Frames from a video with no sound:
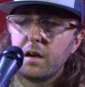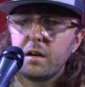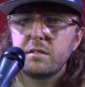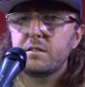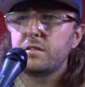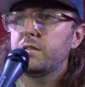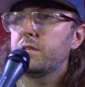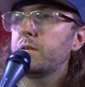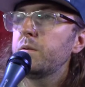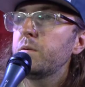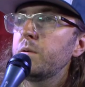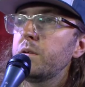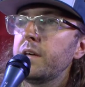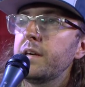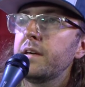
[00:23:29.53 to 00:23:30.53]
Do you
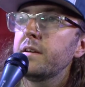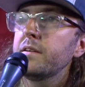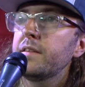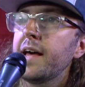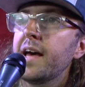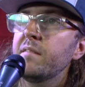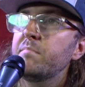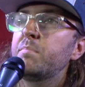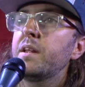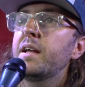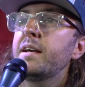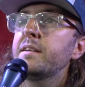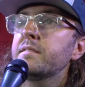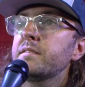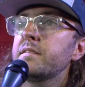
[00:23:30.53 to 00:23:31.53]
hear that
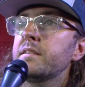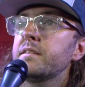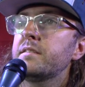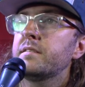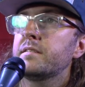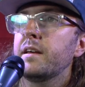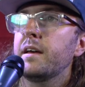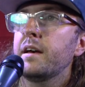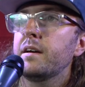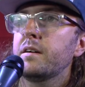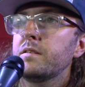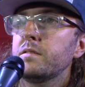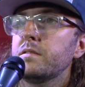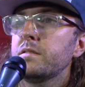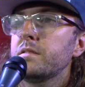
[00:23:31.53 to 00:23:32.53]
blessed
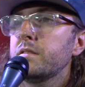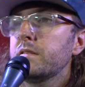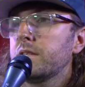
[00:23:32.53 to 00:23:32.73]
sound?